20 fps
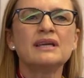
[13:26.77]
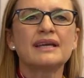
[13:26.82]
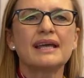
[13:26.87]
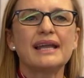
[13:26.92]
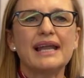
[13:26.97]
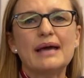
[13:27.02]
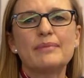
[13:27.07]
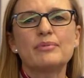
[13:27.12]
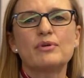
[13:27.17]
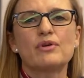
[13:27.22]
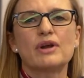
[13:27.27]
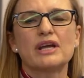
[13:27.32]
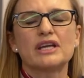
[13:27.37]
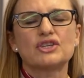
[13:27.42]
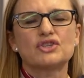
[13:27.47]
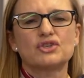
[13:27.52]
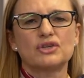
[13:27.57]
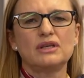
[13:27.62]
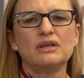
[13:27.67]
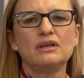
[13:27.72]

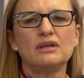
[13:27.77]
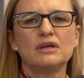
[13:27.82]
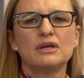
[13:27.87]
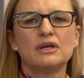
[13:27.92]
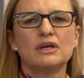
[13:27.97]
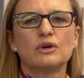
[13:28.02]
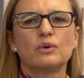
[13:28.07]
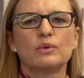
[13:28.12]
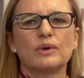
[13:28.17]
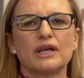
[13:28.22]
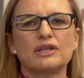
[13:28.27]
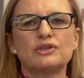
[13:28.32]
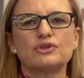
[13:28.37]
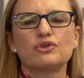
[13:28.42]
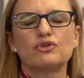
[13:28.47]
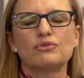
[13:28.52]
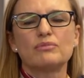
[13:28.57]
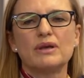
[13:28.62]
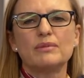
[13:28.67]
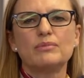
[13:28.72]
Collaboration, we had
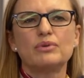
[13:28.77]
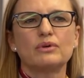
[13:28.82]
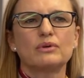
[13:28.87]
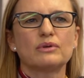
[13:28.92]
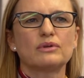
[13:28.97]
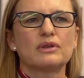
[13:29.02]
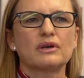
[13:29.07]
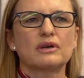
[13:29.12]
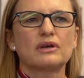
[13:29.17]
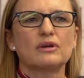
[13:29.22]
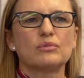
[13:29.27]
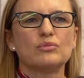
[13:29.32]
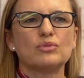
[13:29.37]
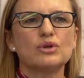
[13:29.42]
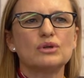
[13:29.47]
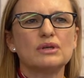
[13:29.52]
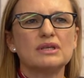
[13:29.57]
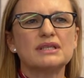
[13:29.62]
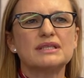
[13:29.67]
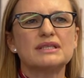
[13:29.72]
to remember the
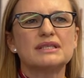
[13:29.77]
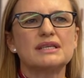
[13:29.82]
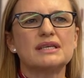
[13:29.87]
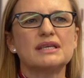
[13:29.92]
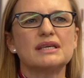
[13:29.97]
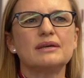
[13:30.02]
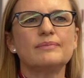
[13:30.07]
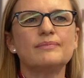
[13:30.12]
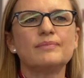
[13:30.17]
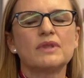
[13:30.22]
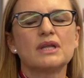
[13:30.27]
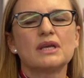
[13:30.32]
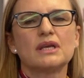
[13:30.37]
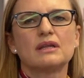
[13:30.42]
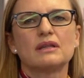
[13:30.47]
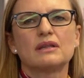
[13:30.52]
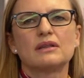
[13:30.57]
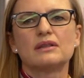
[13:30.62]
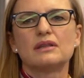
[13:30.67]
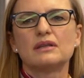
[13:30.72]
community,
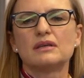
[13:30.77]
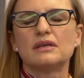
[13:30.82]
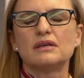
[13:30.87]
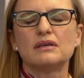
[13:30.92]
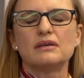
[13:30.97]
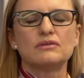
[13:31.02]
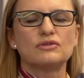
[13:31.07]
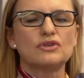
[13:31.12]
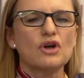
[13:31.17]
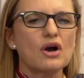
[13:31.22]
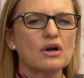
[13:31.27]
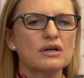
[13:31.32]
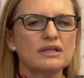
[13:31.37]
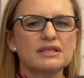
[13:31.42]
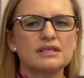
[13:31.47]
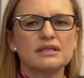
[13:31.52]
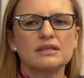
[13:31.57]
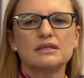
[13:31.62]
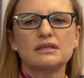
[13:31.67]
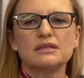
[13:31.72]
the
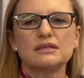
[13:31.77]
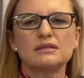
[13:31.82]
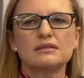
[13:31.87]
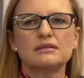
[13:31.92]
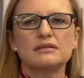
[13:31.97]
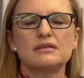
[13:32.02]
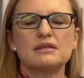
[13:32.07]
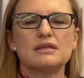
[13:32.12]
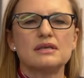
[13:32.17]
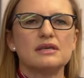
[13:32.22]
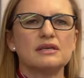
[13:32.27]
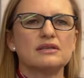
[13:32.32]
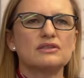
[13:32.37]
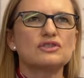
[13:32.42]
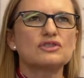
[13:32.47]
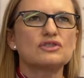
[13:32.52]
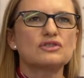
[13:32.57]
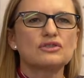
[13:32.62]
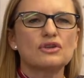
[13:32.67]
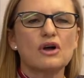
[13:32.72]
doctors, the
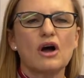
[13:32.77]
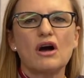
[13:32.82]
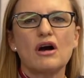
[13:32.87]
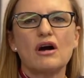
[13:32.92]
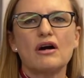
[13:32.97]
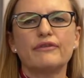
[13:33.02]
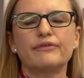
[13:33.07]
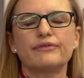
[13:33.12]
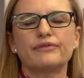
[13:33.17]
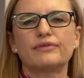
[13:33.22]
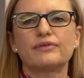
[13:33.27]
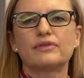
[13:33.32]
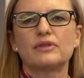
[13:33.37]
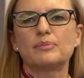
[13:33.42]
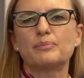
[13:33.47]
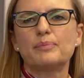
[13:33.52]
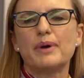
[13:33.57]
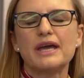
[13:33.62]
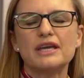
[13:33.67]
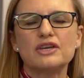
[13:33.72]
staff,
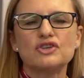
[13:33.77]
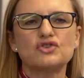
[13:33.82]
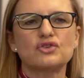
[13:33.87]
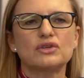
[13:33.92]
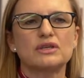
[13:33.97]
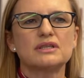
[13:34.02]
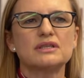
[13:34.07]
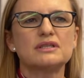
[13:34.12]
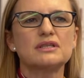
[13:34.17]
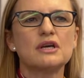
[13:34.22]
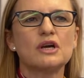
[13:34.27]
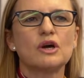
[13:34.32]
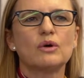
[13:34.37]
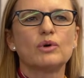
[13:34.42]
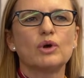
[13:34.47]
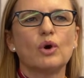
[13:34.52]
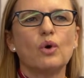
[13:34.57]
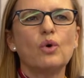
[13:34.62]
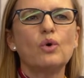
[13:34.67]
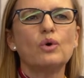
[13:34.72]
the patients,
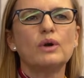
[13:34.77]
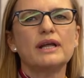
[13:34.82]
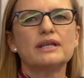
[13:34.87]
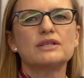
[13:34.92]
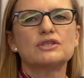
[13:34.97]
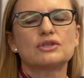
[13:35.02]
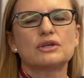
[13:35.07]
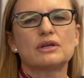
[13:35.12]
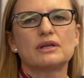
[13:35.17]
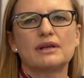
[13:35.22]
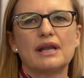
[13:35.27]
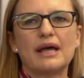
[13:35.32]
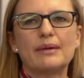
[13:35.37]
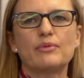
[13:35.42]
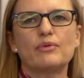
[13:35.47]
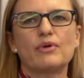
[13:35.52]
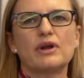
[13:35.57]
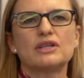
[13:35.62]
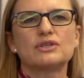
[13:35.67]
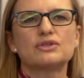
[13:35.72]
we all had to
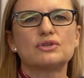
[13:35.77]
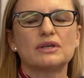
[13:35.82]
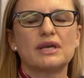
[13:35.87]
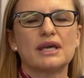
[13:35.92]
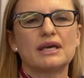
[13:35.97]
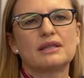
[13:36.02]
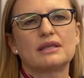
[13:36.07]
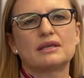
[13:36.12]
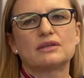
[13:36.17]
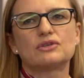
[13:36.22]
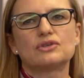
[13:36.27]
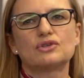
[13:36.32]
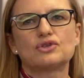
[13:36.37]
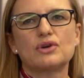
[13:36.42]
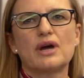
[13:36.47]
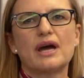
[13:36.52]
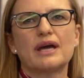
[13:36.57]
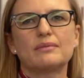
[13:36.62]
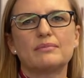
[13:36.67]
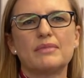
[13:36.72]
collaborate together to
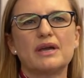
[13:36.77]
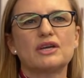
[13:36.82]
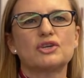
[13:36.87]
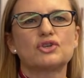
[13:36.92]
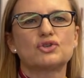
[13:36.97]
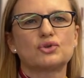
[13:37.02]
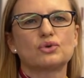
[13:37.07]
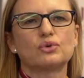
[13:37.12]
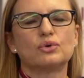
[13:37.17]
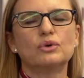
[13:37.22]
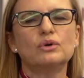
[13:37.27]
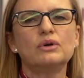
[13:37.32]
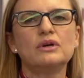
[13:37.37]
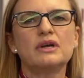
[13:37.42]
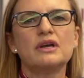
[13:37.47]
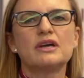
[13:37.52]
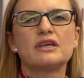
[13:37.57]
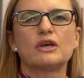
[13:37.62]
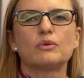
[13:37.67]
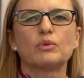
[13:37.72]
try and make sure
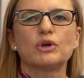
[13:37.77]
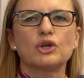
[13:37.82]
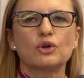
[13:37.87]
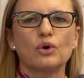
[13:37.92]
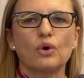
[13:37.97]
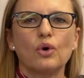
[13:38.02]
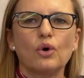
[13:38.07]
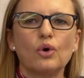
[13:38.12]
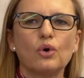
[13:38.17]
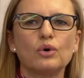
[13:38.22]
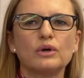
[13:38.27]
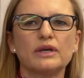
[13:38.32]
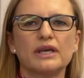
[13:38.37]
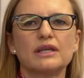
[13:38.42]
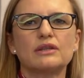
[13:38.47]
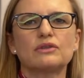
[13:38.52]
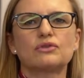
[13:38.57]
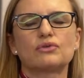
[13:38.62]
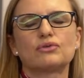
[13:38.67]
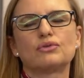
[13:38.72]
that we could all
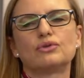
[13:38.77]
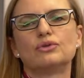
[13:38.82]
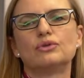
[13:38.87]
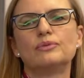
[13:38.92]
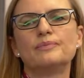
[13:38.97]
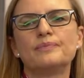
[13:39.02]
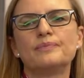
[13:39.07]
get through